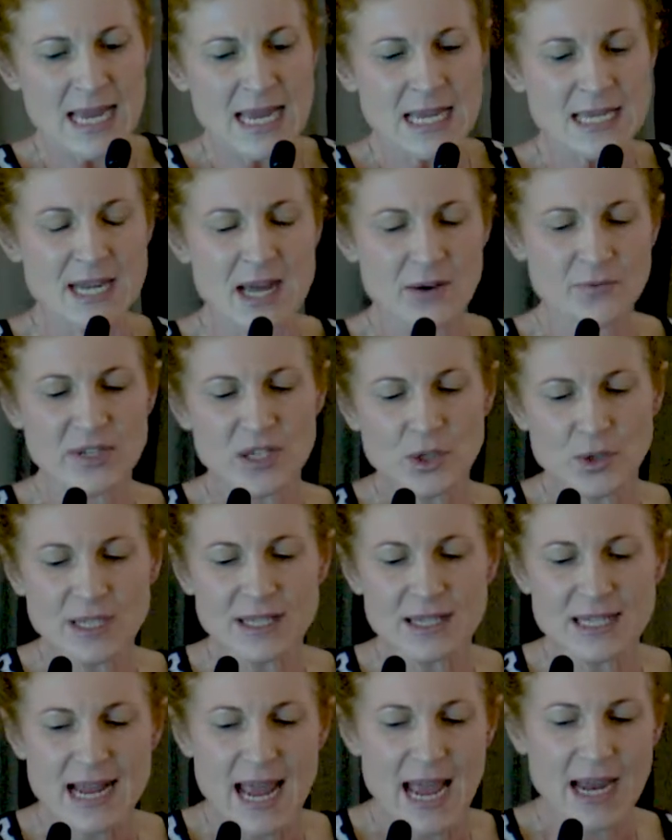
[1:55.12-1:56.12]
Now, if we look
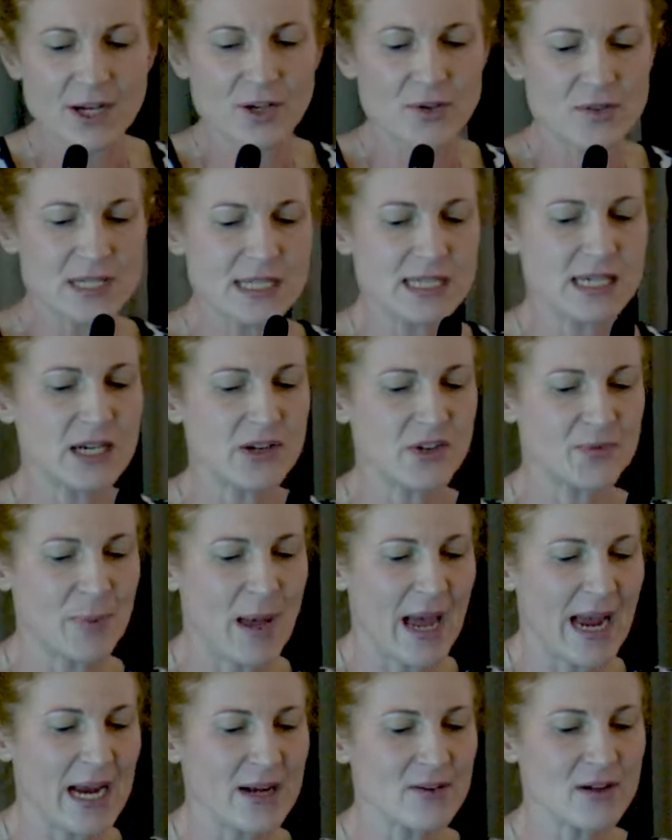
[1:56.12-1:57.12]
at the accuracy of
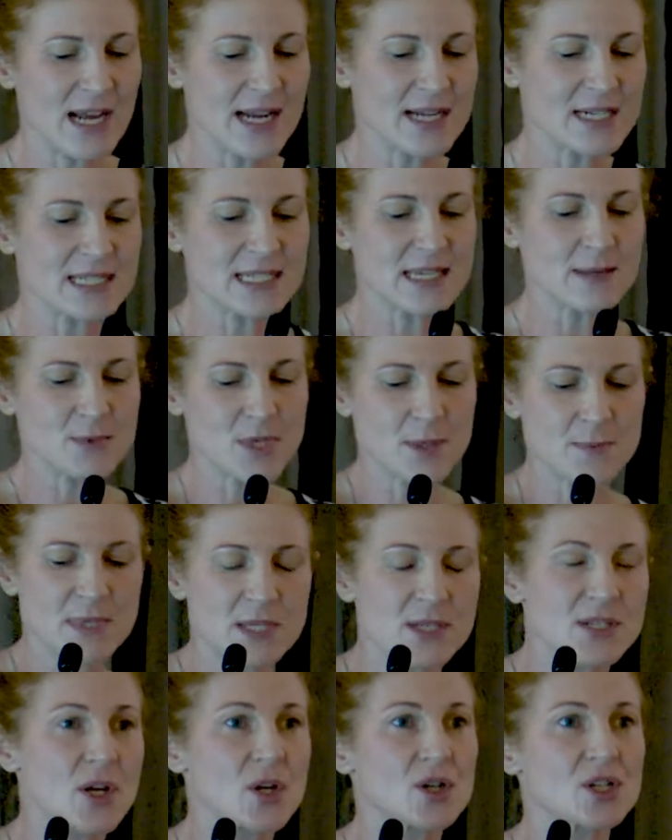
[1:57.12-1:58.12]
pain-related symptoms
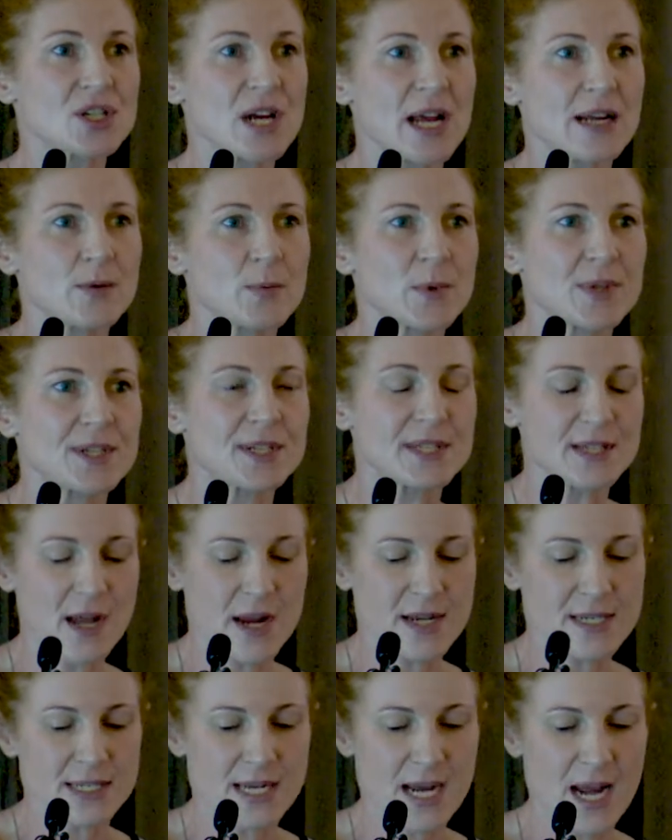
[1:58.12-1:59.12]
associated with a
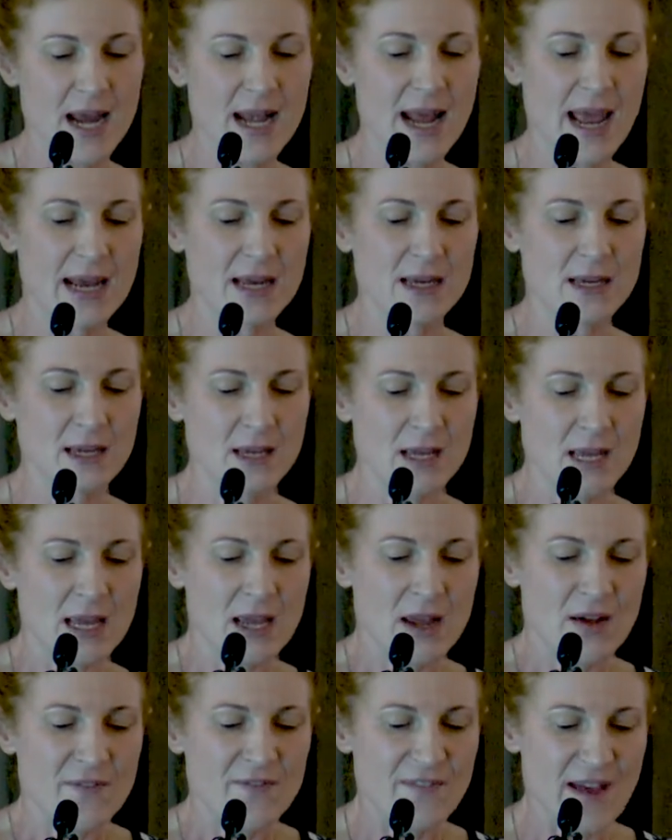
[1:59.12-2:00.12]
sinus headache,
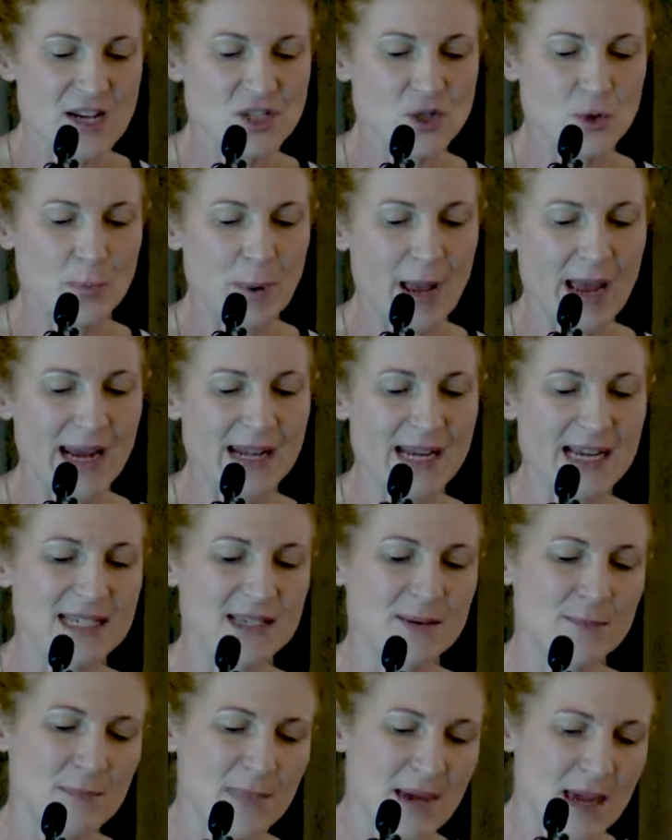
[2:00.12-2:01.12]
facial pain
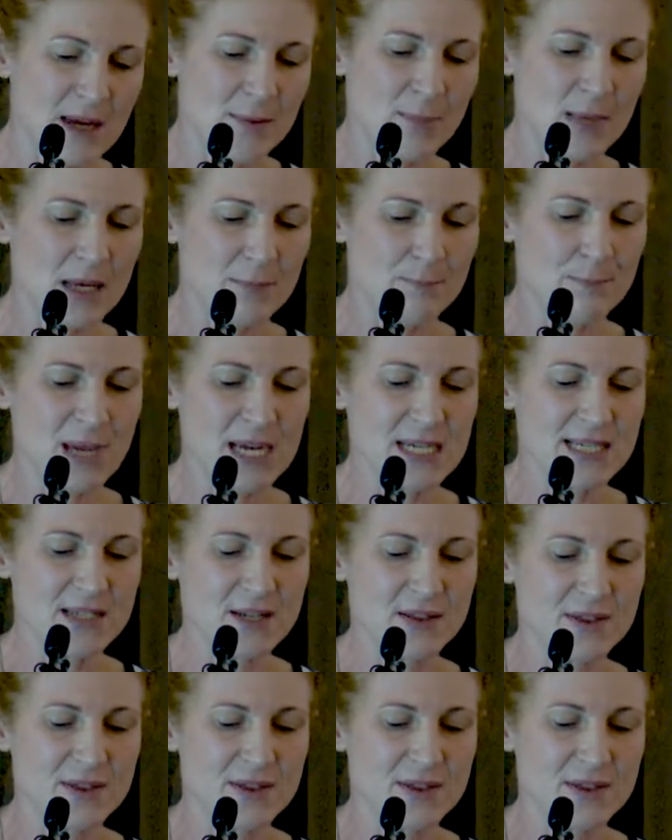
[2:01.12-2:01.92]
has maybe at best a